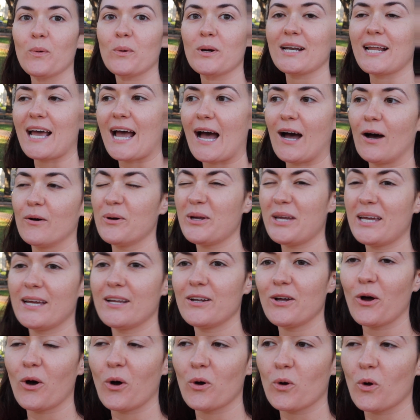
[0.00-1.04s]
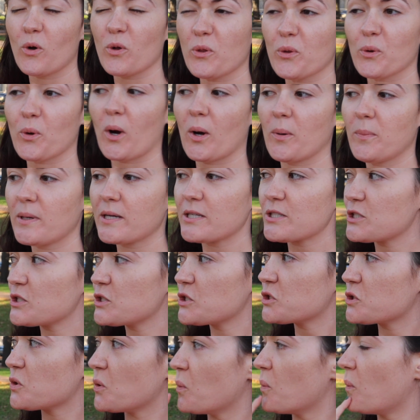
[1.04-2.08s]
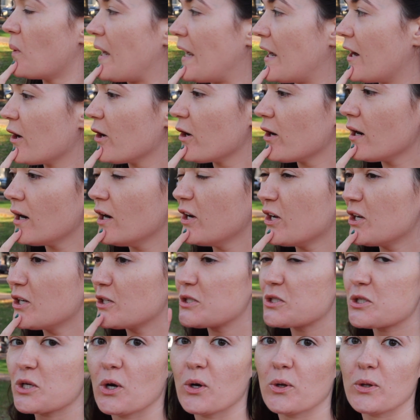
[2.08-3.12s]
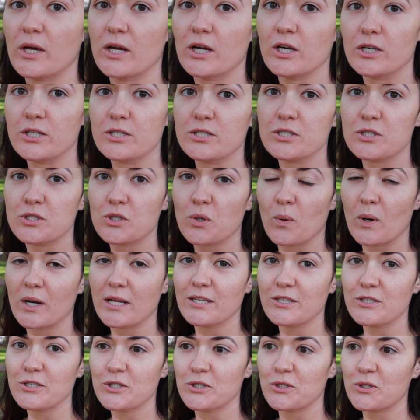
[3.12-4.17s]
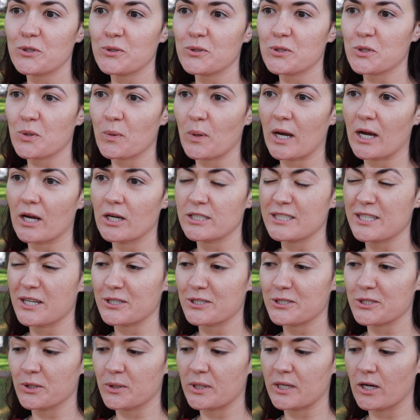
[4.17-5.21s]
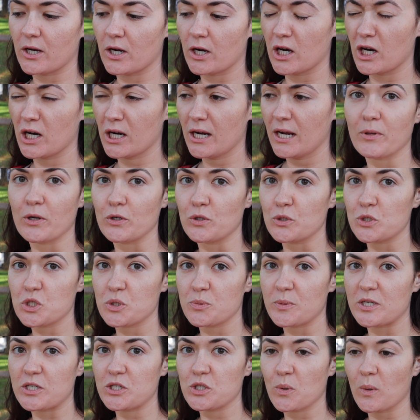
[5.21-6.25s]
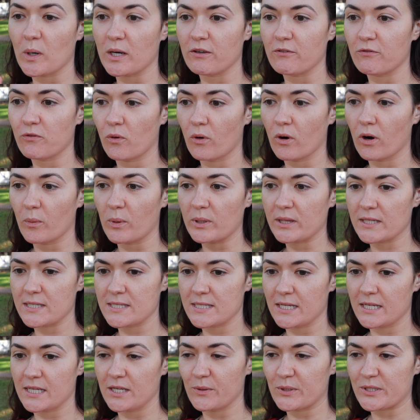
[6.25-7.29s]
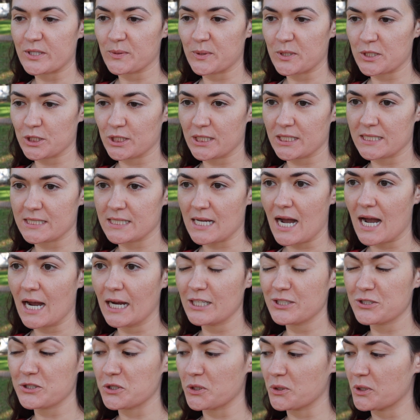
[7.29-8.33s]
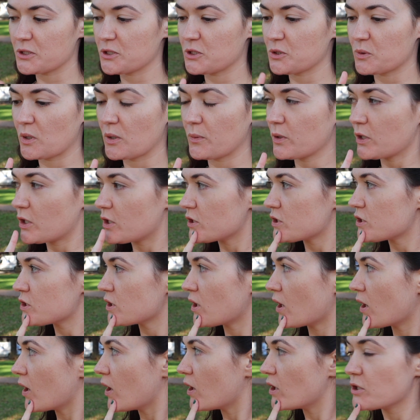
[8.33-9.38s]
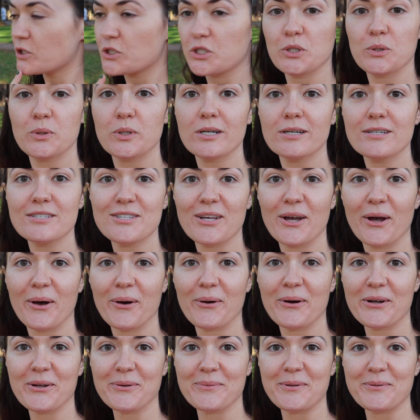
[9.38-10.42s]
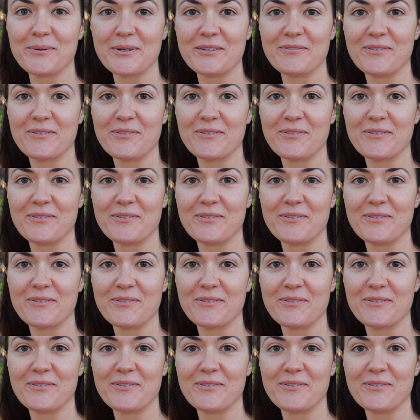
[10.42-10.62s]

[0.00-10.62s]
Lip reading: we're now in Oglethorpe Square. So there's 22 squares that are still here. There used to be 24 when the city was originally designed. So this is where we're gonna start our tour. So it'll be really